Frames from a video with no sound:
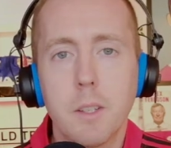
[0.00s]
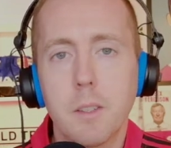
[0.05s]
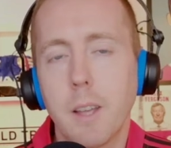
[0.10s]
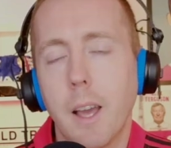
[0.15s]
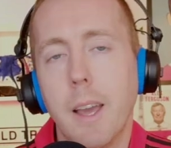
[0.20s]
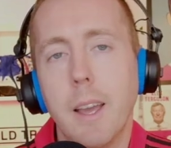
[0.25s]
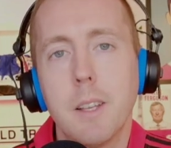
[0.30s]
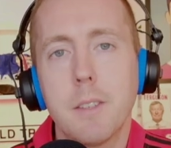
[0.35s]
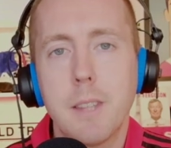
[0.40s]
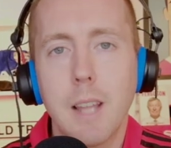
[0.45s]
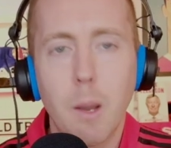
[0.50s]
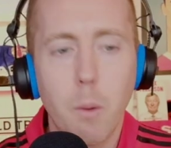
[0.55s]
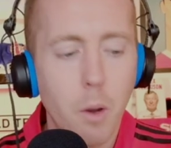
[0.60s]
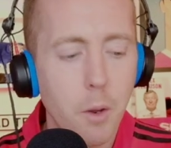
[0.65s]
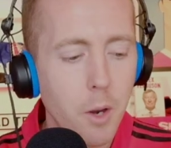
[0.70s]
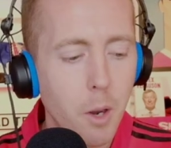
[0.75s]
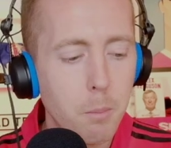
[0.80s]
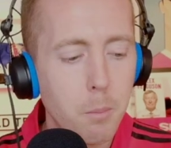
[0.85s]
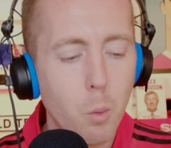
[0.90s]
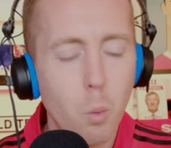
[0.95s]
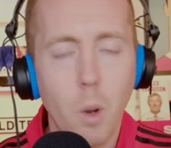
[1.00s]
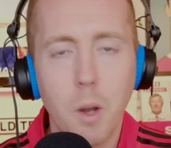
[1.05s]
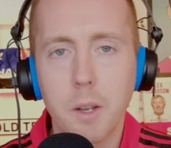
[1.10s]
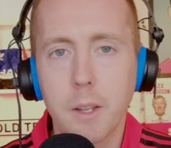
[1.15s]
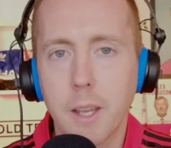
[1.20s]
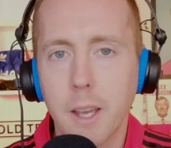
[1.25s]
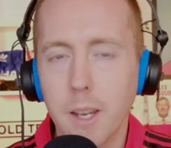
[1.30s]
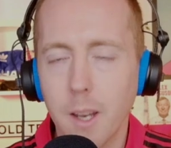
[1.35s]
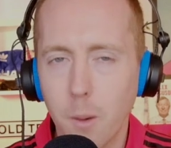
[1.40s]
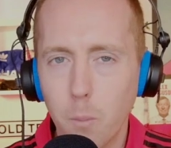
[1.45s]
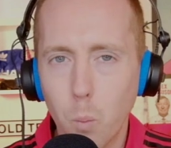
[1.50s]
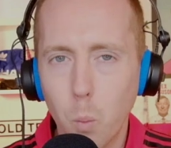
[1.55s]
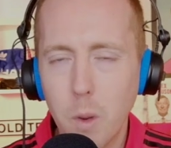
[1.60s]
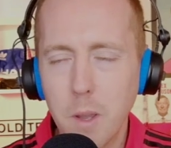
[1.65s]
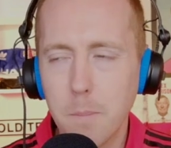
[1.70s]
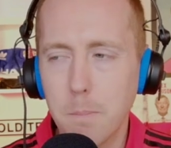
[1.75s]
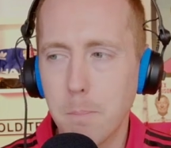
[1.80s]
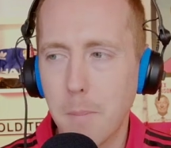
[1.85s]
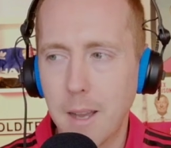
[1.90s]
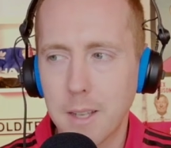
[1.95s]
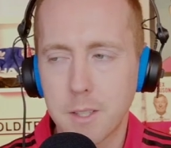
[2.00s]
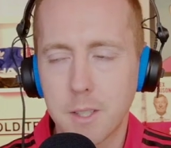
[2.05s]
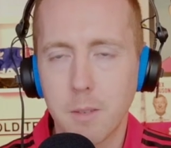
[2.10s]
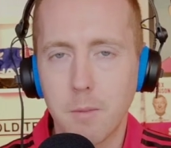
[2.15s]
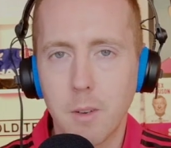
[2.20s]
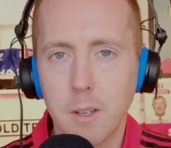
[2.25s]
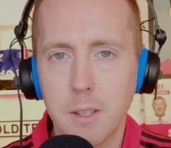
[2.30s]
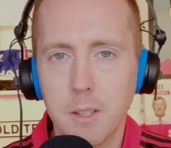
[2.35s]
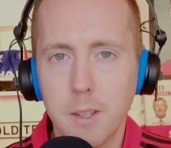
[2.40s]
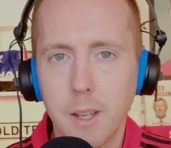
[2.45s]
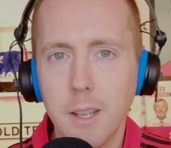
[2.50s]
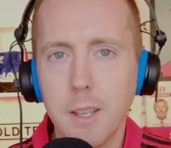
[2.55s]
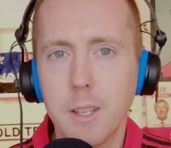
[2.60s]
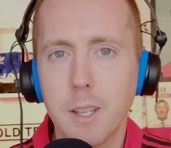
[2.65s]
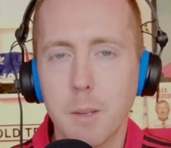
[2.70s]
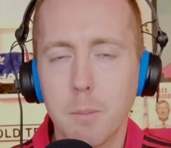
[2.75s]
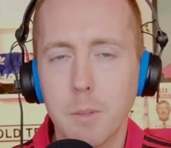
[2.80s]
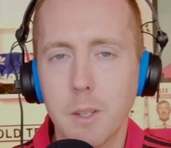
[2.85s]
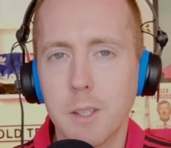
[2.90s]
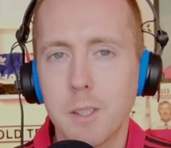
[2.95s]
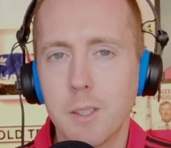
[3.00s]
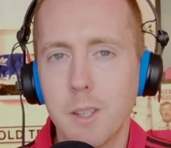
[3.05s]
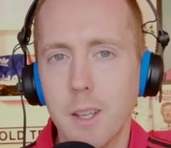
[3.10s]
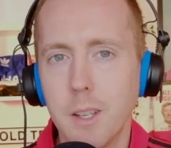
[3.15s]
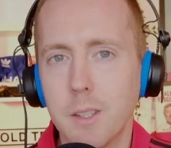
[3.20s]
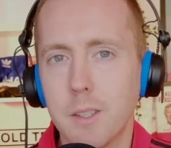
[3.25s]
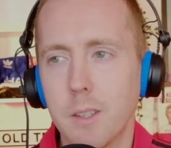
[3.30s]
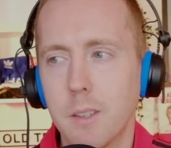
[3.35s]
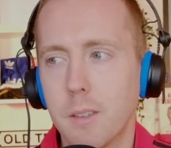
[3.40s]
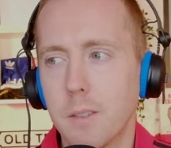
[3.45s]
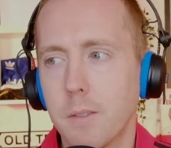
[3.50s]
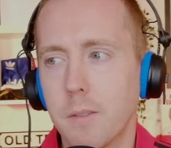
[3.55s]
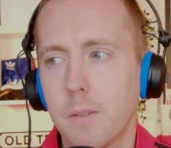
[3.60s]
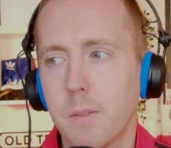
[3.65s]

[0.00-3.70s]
De Gea's now our number one again, and we massively need him this season.